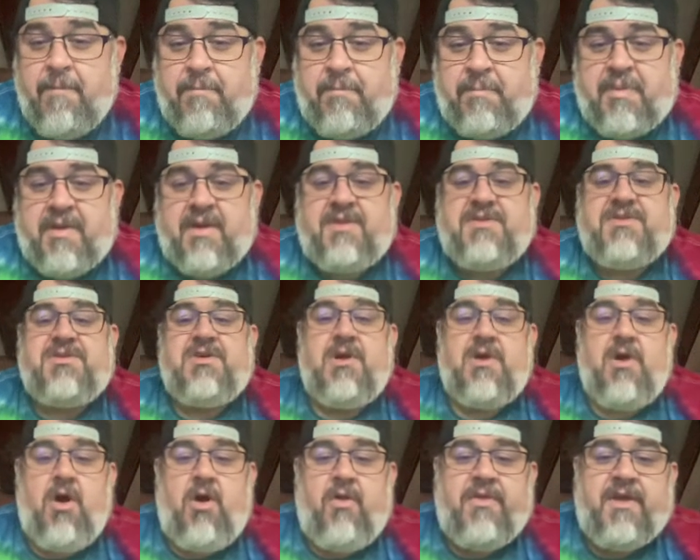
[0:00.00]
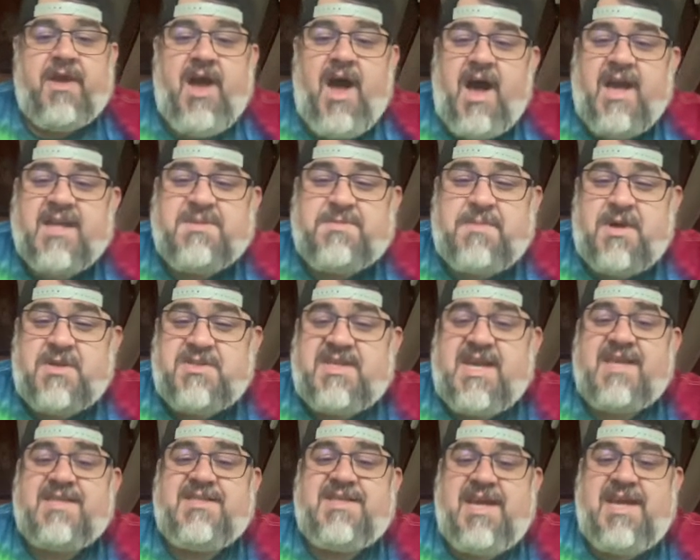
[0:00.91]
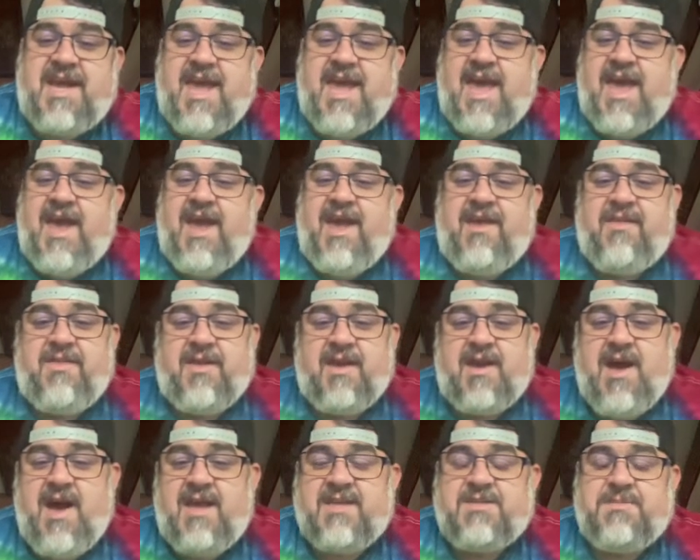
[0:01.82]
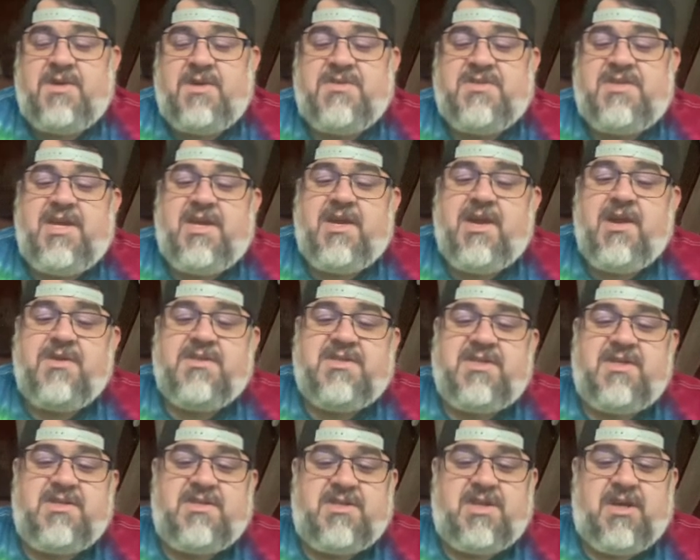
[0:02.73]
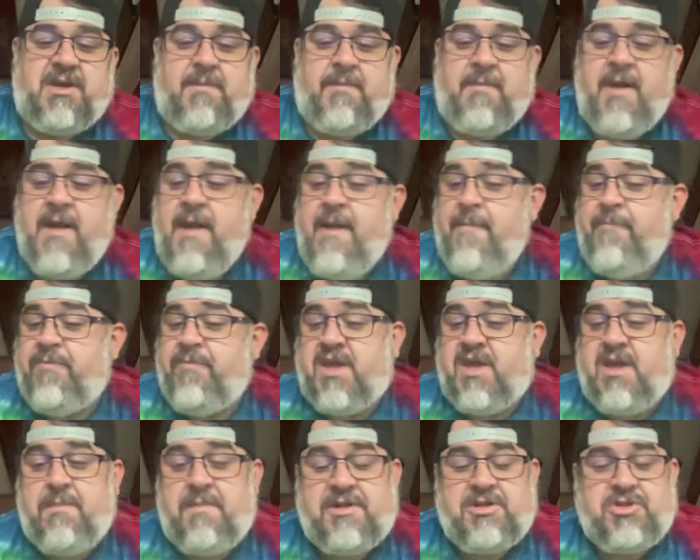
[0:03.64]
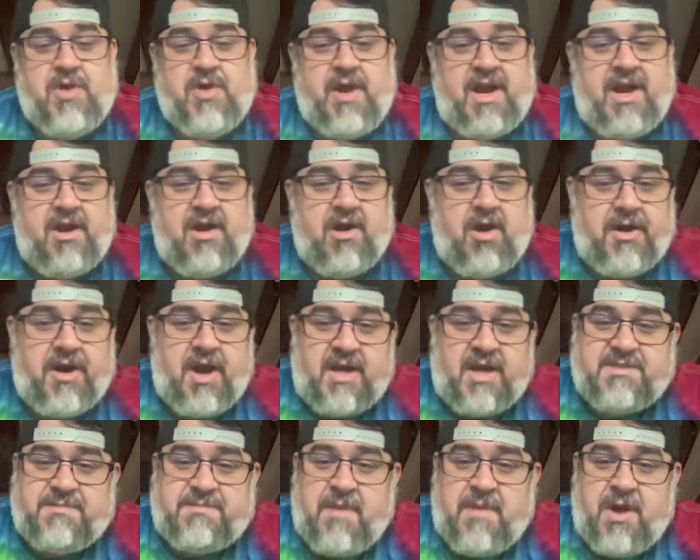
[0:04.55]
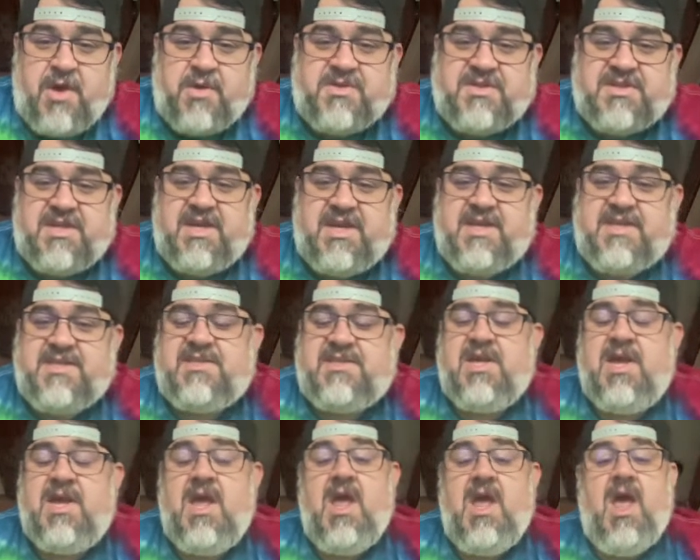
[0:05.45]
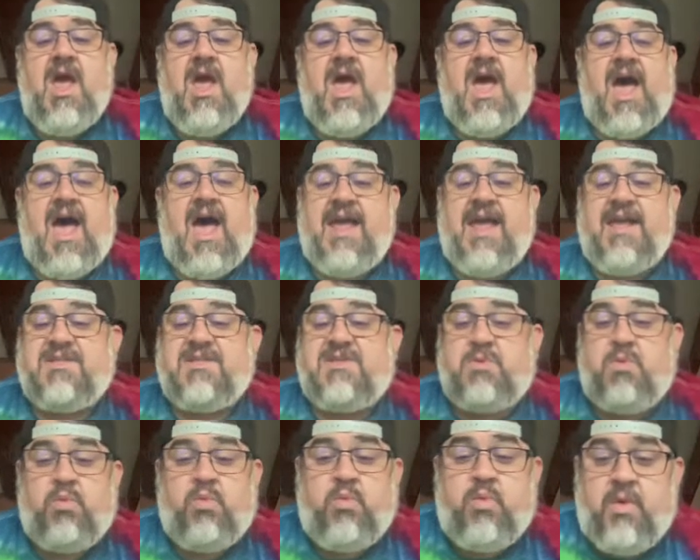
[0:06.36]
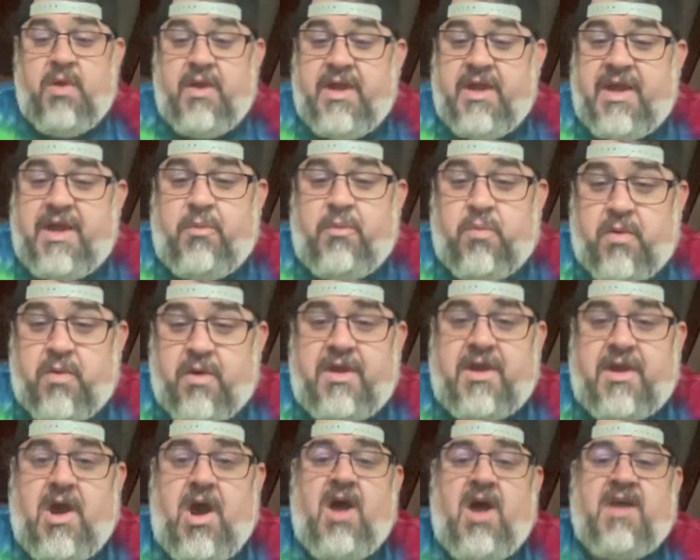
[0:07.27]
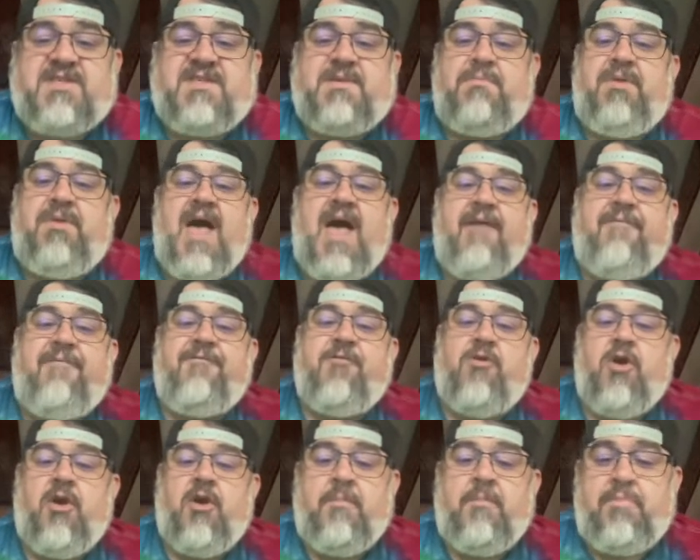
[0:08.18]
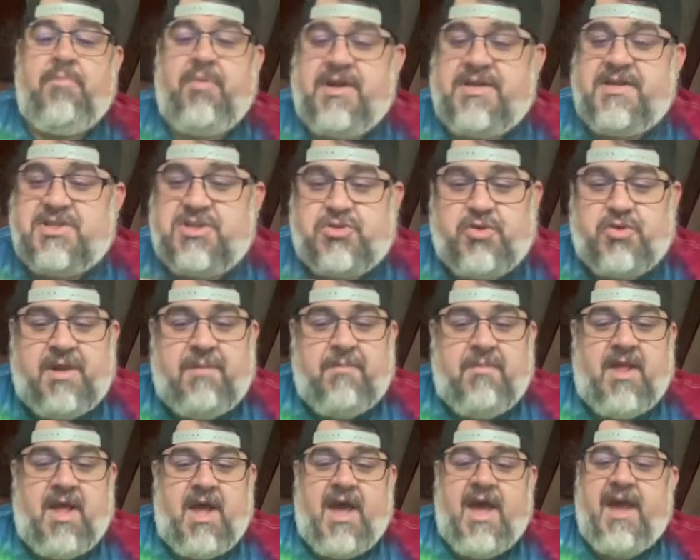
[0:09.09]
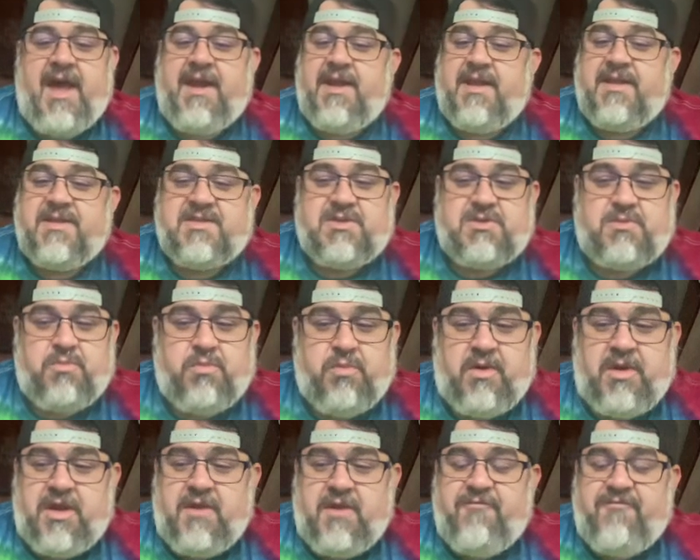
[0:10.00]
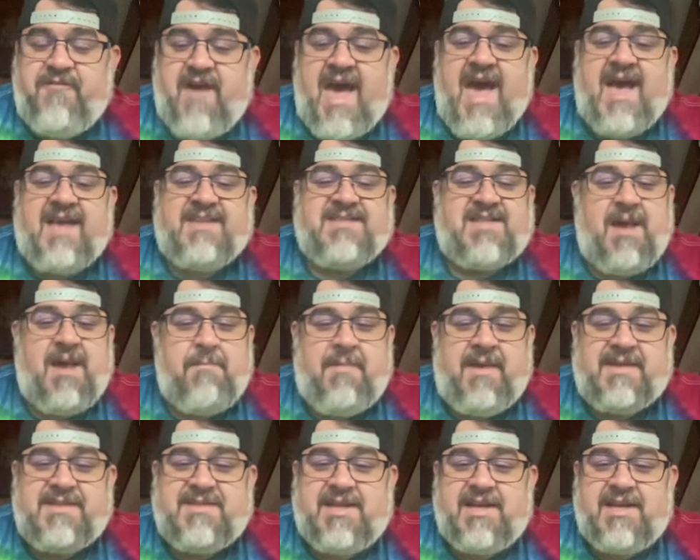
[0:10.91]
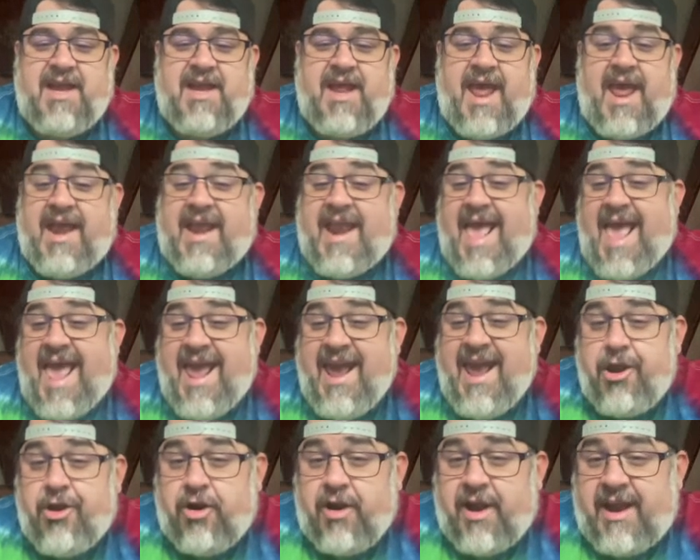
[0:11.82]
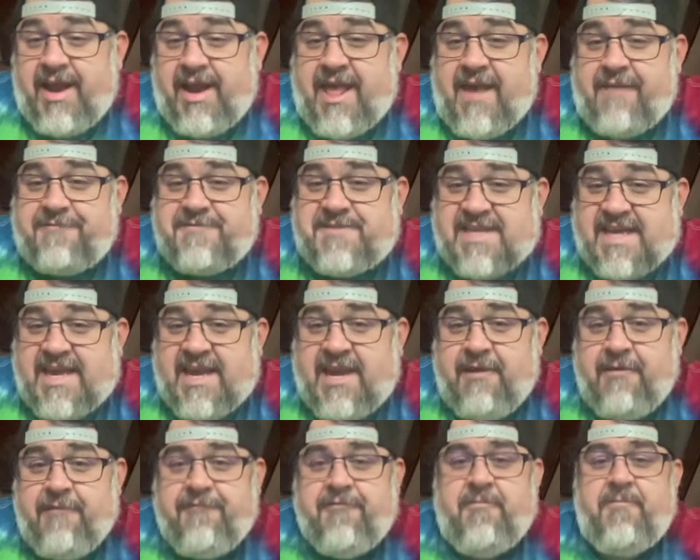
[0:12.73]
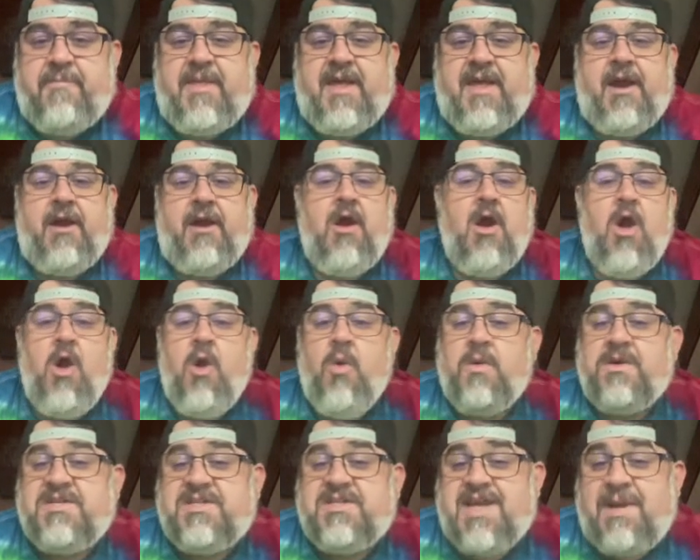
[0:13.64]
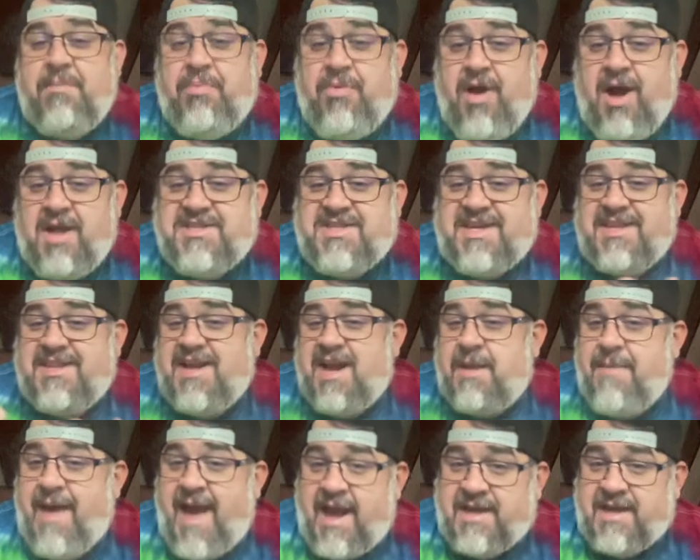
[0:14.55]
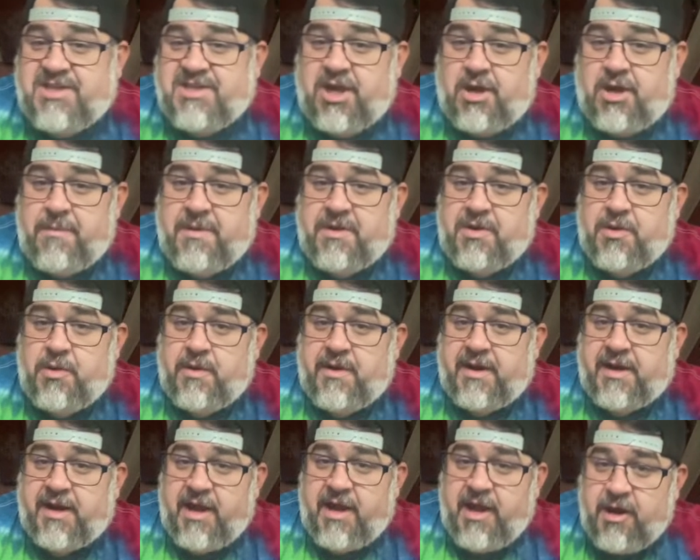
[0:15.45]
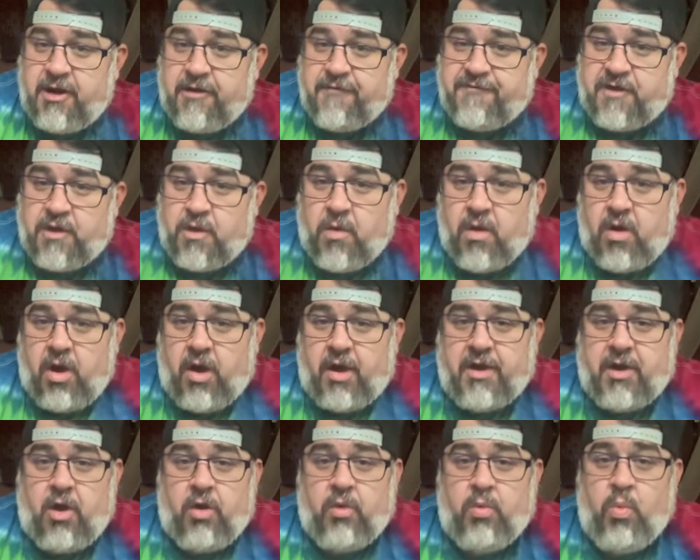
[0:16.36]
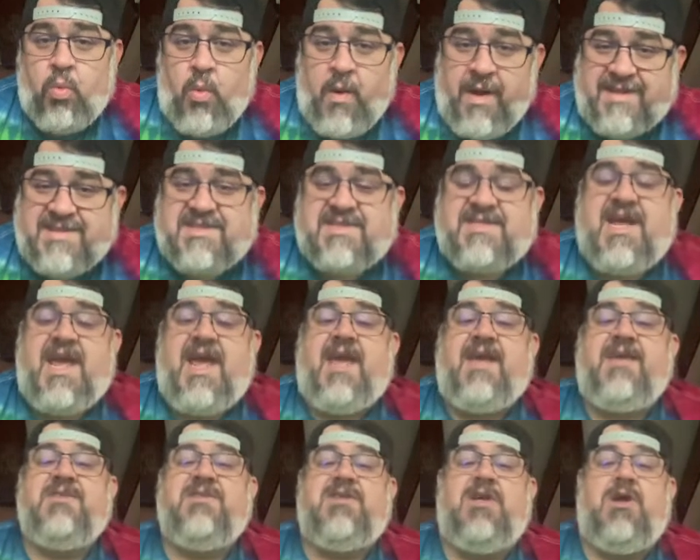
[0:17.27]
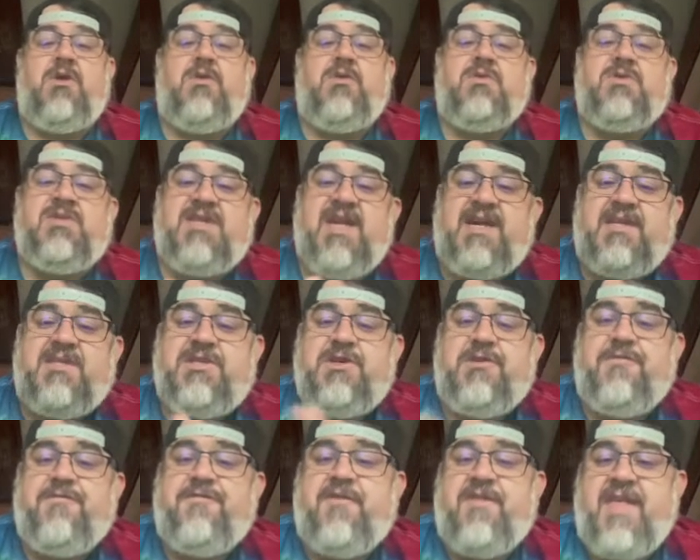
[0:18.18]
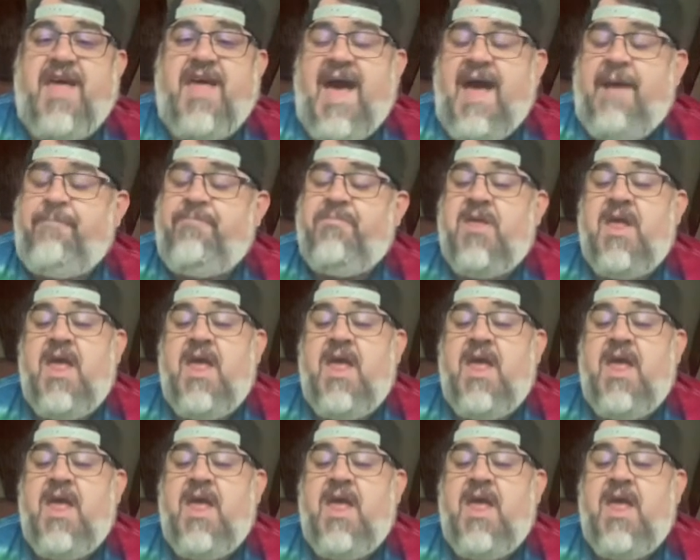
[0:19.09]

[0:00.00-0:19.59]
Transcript: built on the Cosmos SDK and the Cosmos ecosystem, can be traded on osmosis. It's really, really awesome platform, pretty streamlined. It's really fast. I minted an Acre NFT from there, which is a project that I'm actually going to be doing an interview on Wednesday, so stay tuned for that.